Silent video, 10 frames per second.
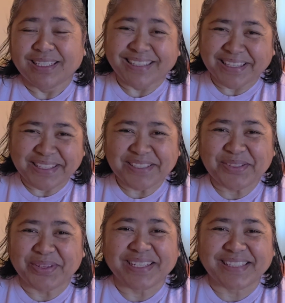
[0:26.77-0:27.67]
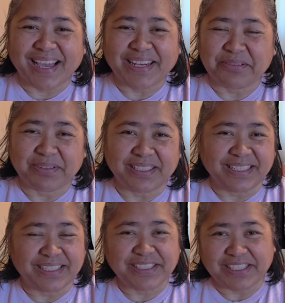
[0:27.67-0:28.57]
nothing too exciting really
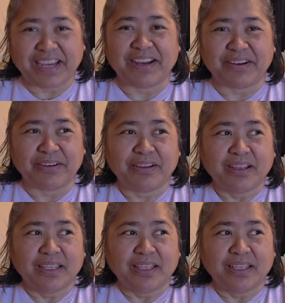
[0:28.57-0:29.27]
to share